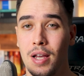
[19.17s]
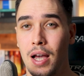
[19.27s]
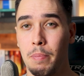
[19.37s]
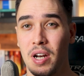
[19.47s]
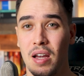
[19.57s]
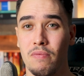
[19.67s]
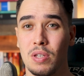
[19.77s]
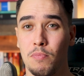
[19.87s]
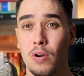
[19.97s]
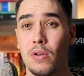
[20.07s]
I'm going to have a
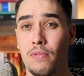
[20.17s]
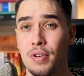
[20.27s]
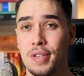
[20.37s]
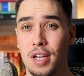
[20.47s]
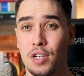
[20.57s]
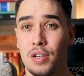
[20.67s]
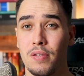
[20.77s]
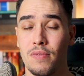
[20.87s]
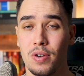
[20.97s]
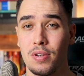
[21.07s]
spoiler-free section
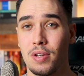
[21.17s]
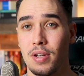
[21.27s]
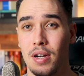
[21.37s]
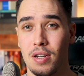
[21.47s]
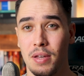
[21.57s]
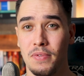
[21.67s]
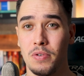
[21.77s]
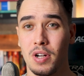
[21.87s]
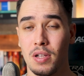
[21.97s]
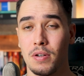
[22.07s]
first. I'll give
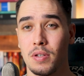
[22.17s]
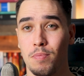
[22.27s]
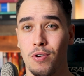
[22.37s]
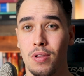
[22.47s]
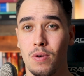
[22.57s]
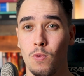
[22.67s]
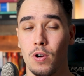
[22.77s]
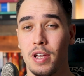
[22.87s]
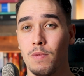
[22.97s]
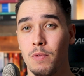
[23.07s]
you a clear spoiler
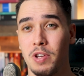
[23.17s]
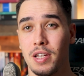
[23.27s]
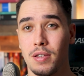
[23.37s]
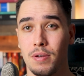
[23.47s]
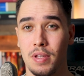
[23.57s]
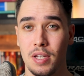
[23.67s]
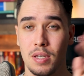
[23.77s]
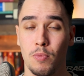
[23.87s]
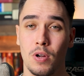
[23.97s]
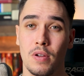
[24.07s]
warning when we get to the
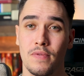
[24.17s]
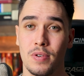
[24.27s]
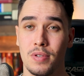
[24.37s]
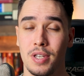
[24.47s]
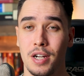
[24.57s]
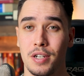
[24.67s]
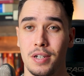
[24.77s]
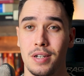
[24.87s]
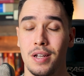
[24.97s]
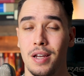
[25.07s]
spoiler-filled
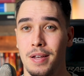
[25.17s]
section.